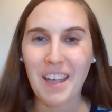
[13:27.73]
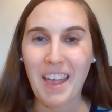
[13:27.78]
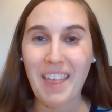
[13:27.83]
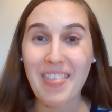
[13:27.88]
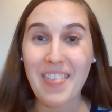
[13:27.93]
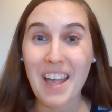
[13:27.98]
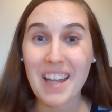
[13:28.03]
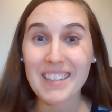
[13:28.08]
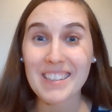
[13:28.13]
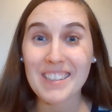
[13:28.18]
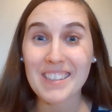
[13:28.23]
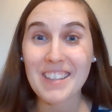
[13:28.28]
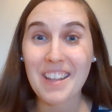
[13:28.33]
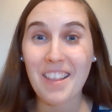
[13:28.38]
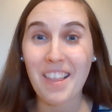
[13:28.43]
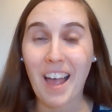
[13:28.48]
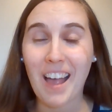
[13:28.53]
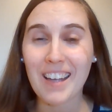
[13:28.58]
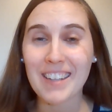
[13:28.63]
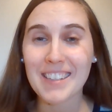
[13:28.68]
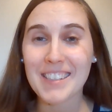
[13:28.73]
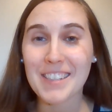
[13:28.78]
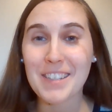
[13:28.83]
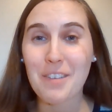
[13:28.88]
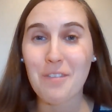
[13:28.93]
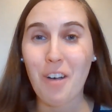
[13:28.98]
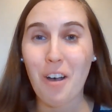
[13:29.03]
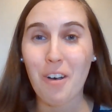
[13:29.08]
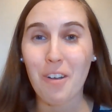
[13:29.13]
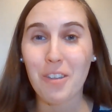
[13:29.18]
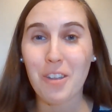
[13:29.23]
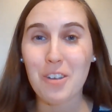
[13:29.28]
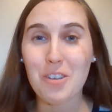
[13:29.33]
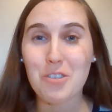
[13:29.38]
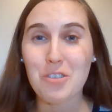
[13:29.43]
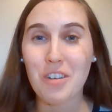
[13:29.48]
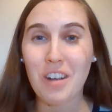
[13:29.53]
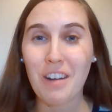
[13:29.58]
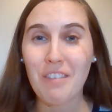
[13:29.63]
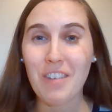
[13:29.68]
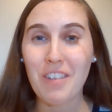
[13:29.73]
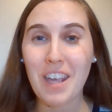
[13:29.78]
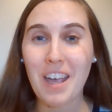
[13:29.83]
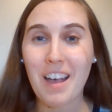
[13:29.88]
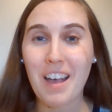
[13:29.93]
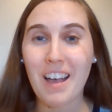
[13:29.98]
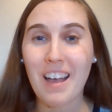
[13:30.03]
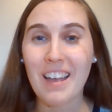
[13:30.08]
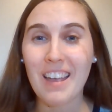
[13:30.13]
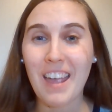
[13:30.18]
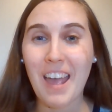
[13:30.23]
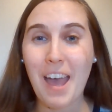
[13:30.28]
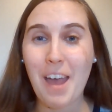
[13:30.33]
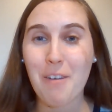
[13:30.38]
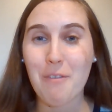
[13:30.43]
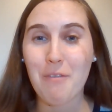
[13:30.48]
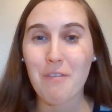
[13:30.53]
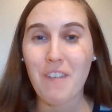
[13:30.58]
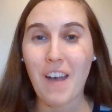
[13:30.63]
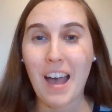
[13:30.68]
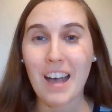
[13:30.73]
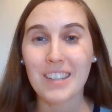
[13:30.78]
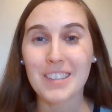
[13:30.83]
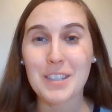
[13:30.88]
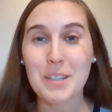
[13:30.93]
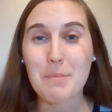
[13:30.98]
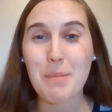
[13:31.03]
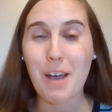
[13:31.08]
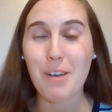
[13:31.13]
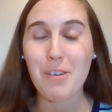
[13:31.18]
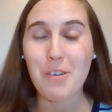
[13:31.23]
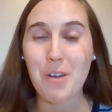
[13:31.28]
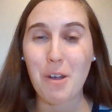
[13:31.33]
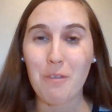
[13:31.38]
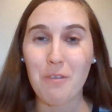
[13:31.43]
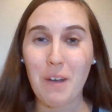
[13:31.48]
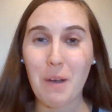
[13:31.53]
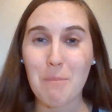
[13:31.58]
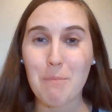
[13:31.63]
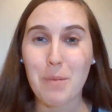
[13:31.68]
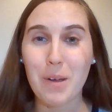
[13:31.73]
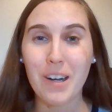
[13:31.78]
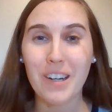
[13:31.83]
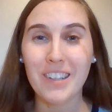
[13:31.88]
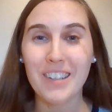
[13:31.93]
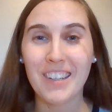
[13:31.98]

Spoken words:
And that's the last of all the trivia and facts about November.